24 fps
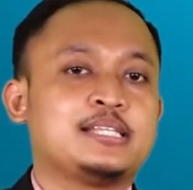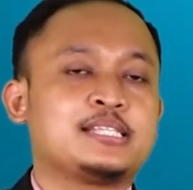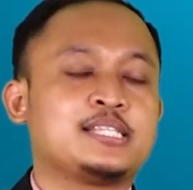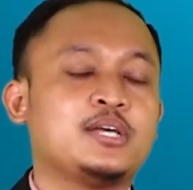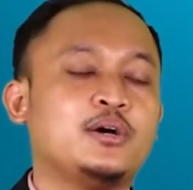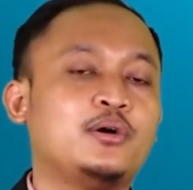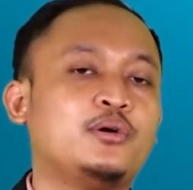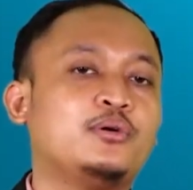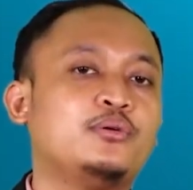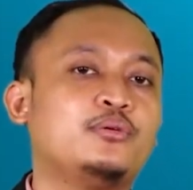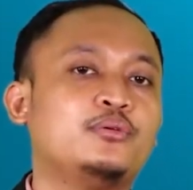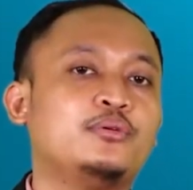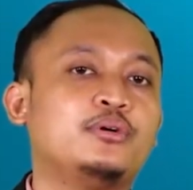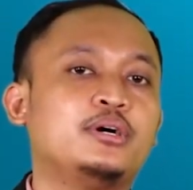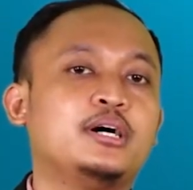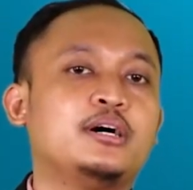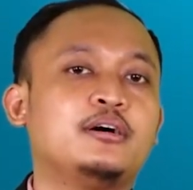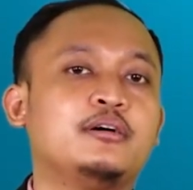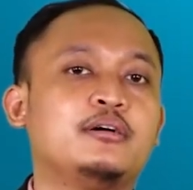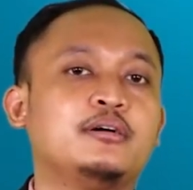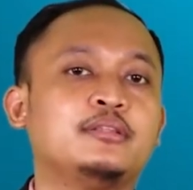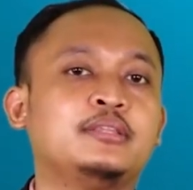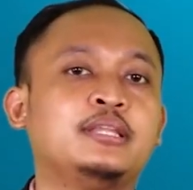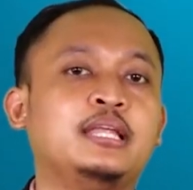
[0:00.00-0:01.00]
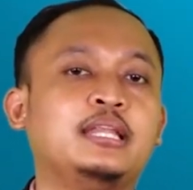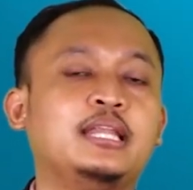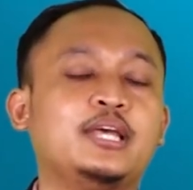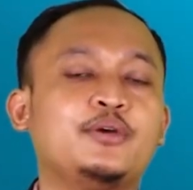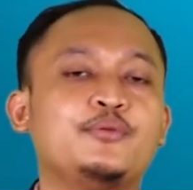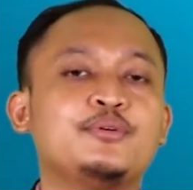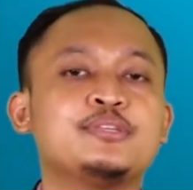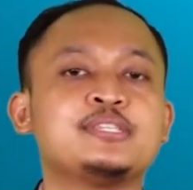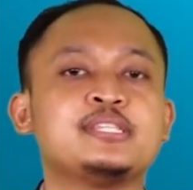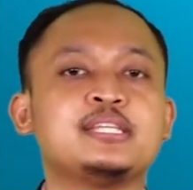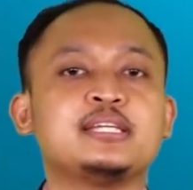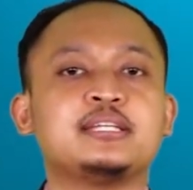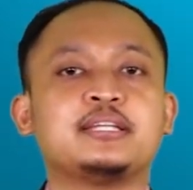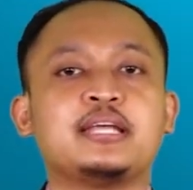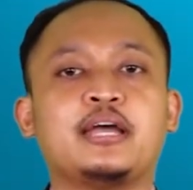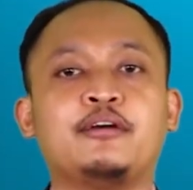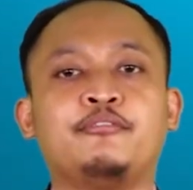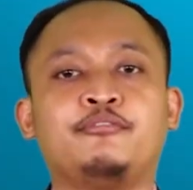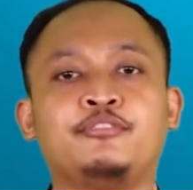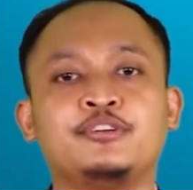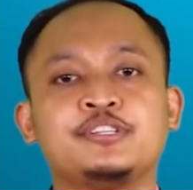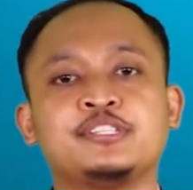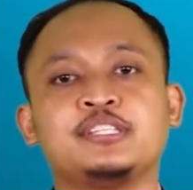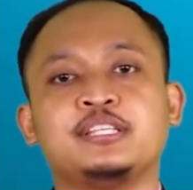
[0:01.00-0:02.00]
so the linguistic
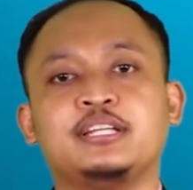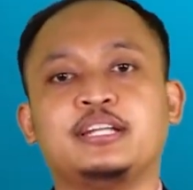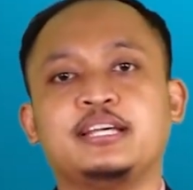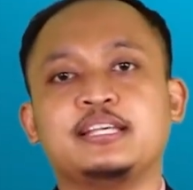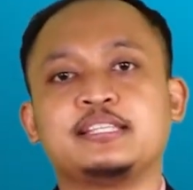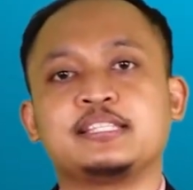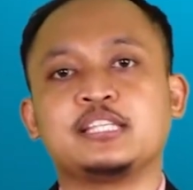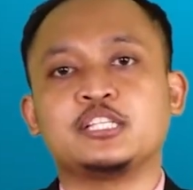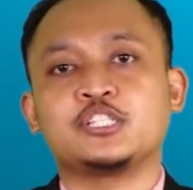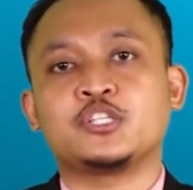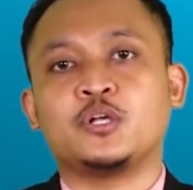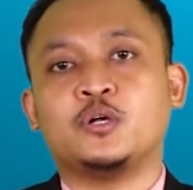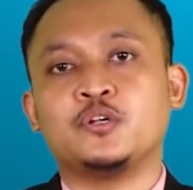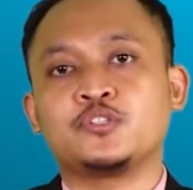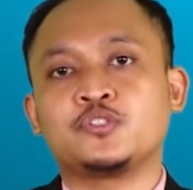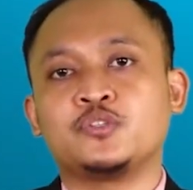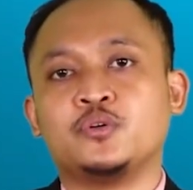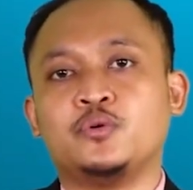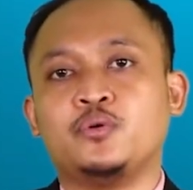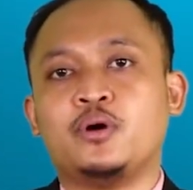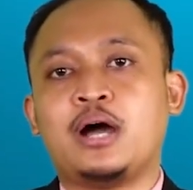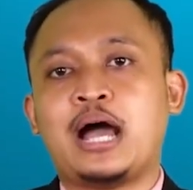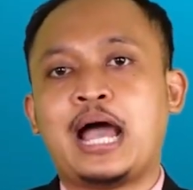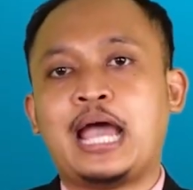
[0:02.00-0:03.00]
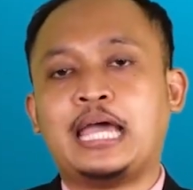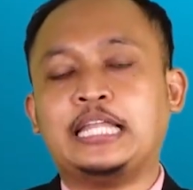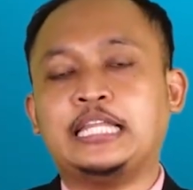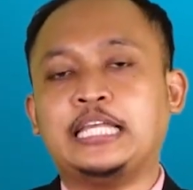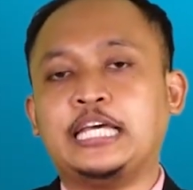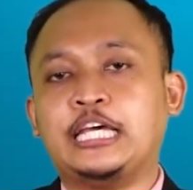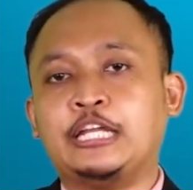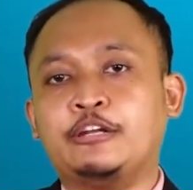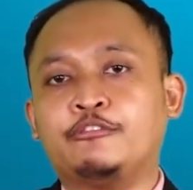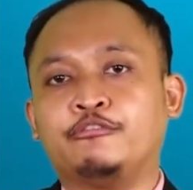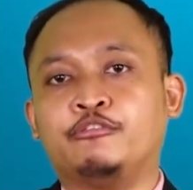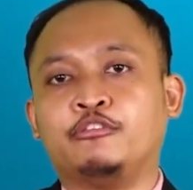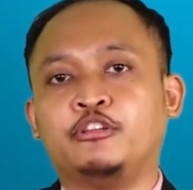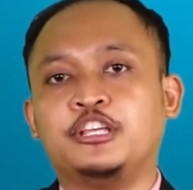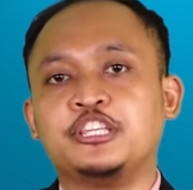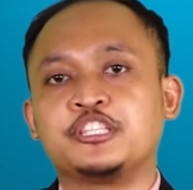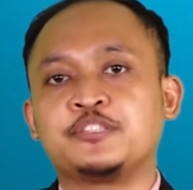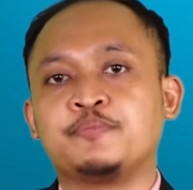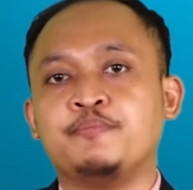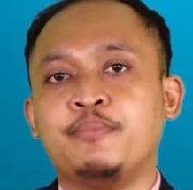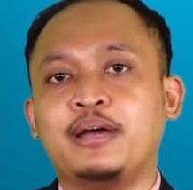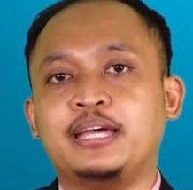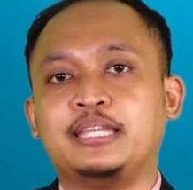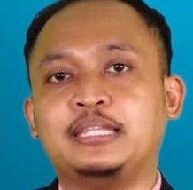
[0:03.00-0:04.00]
diversity is also highly
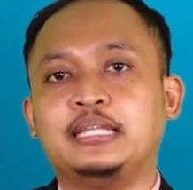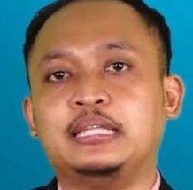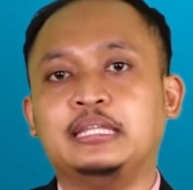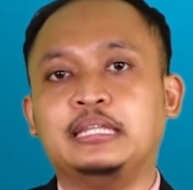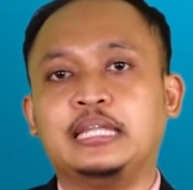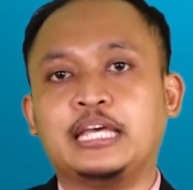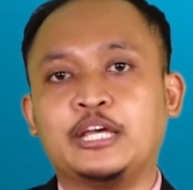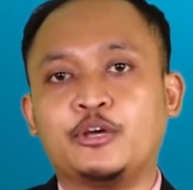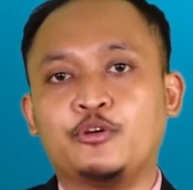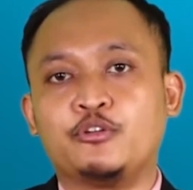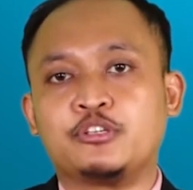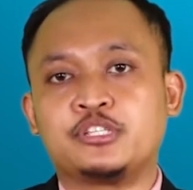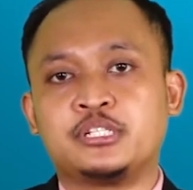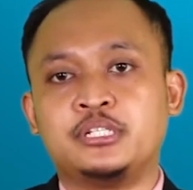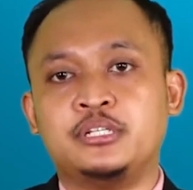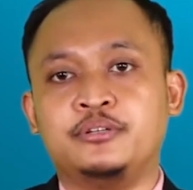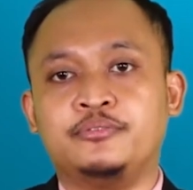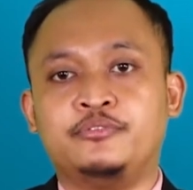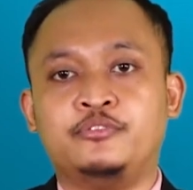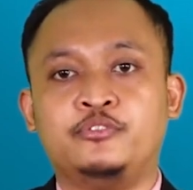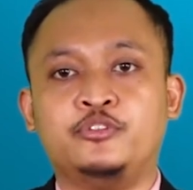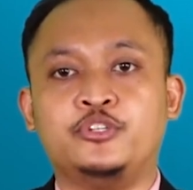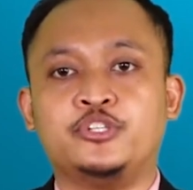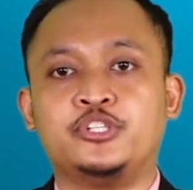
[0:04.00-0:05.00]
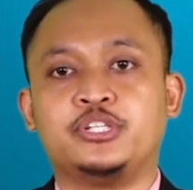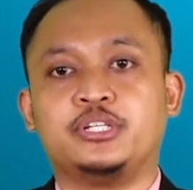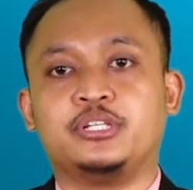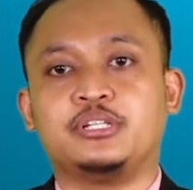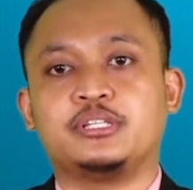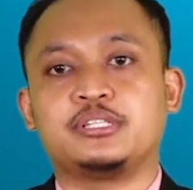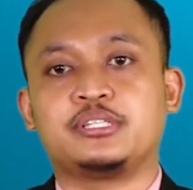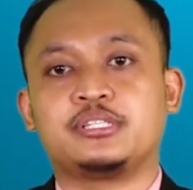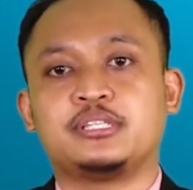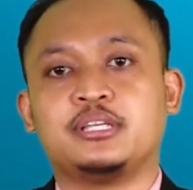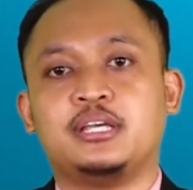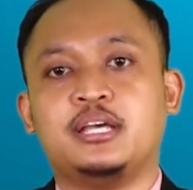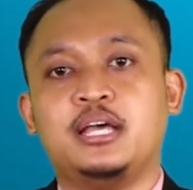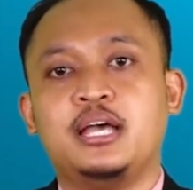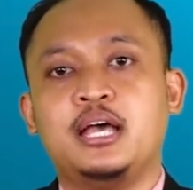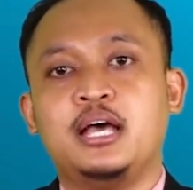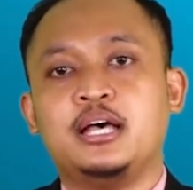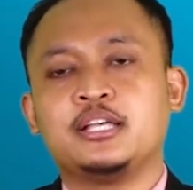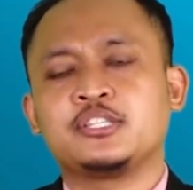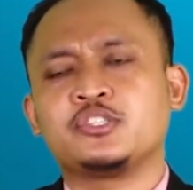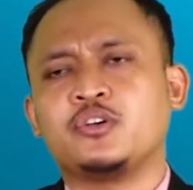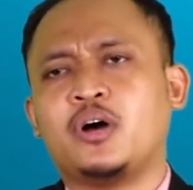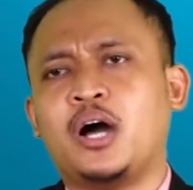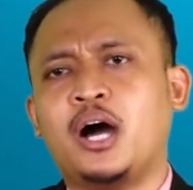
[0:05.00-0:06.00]
influenced by the language diffusions.
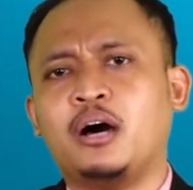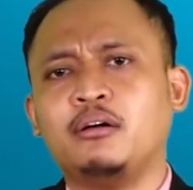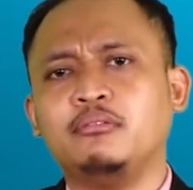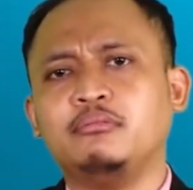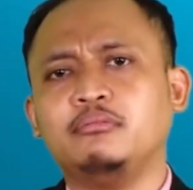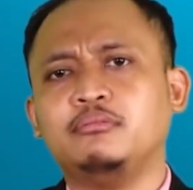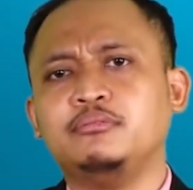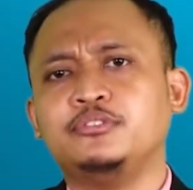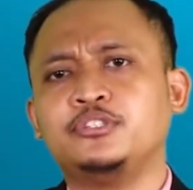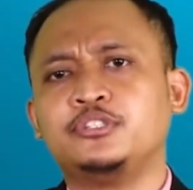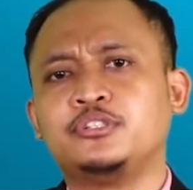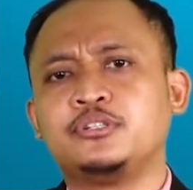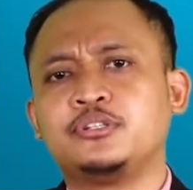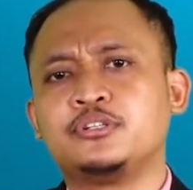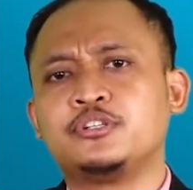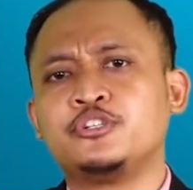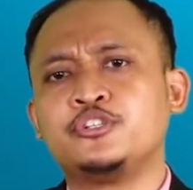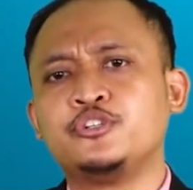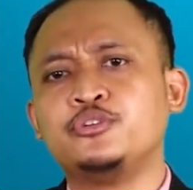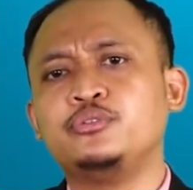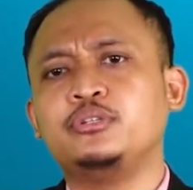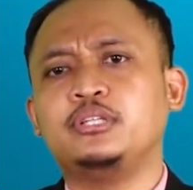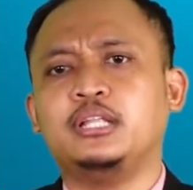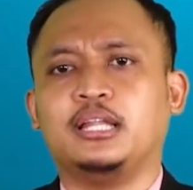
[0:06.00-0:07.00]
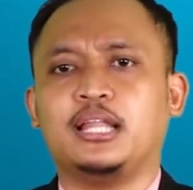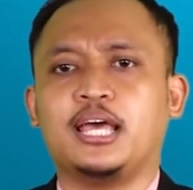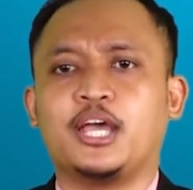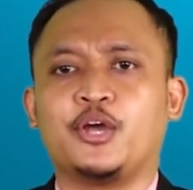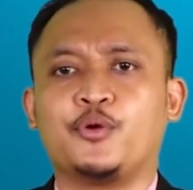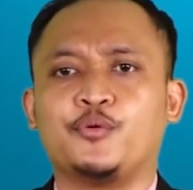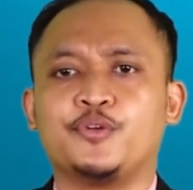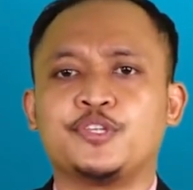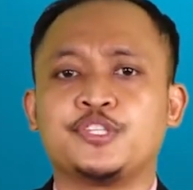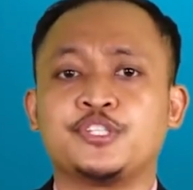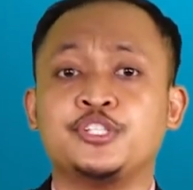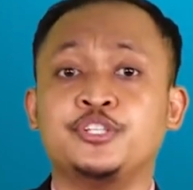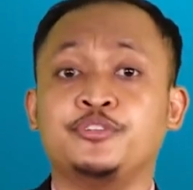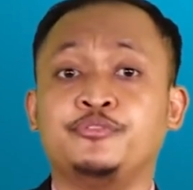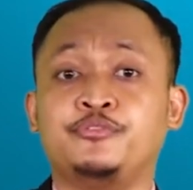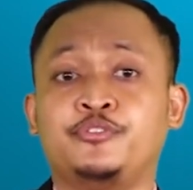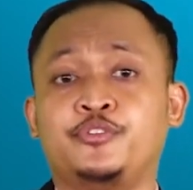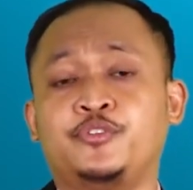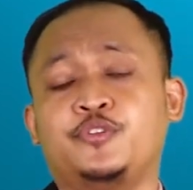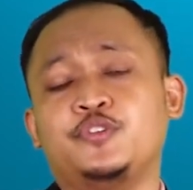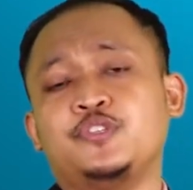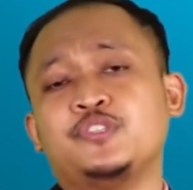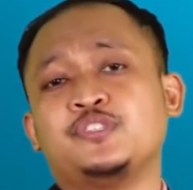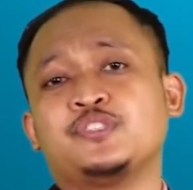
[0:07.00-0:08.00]
So how do the language
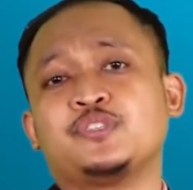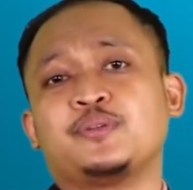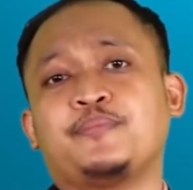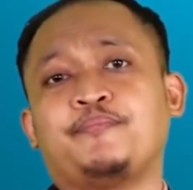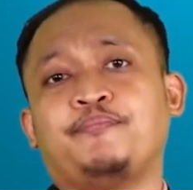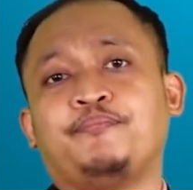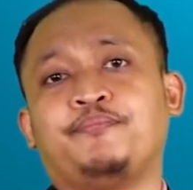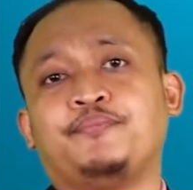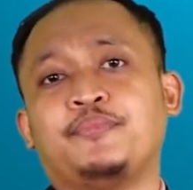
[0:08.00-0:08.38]
diffuse?